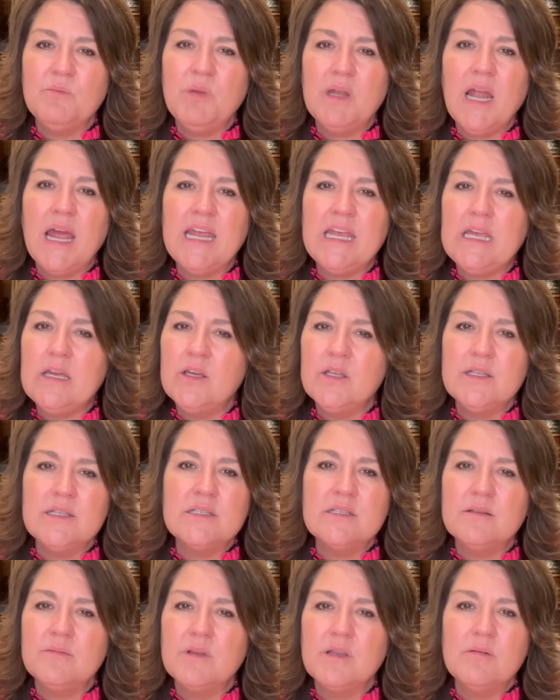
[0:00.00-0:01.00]
but I
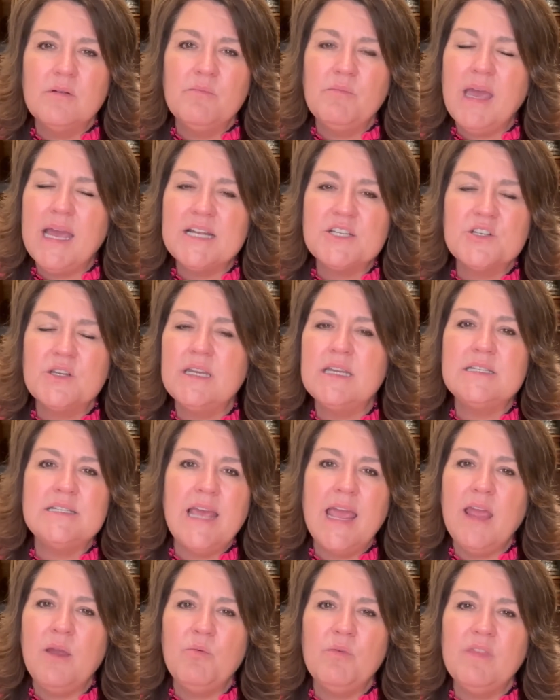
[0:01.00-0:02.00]
couldn't imagine a
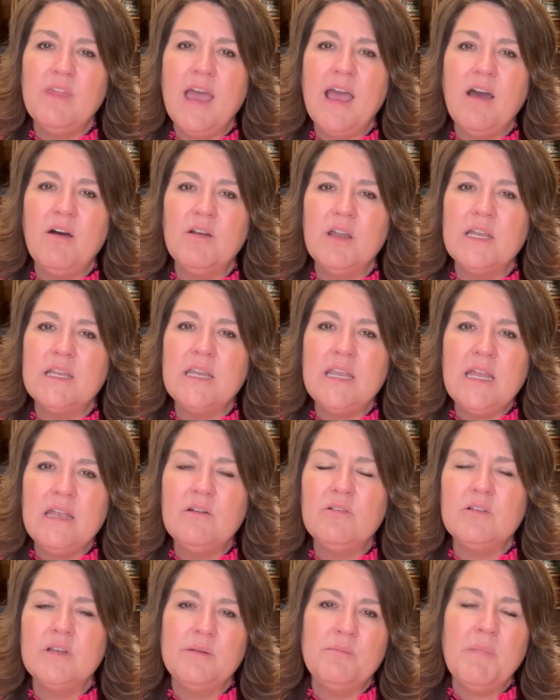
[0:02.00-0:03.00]
day without a
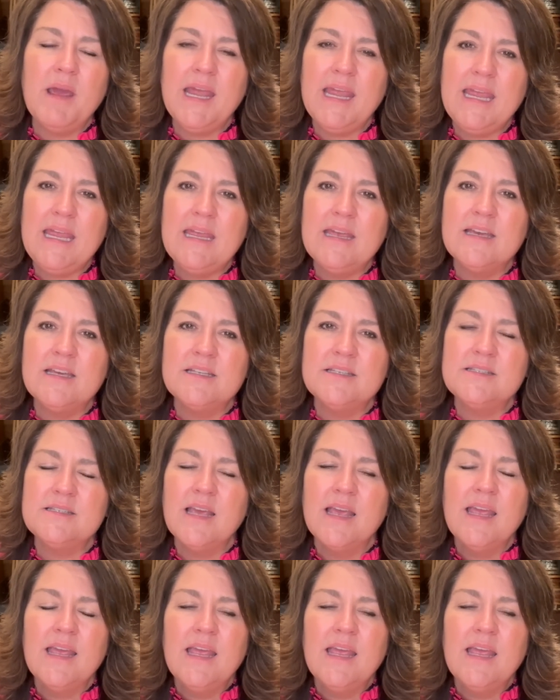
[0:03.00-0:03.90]
needle in my hand.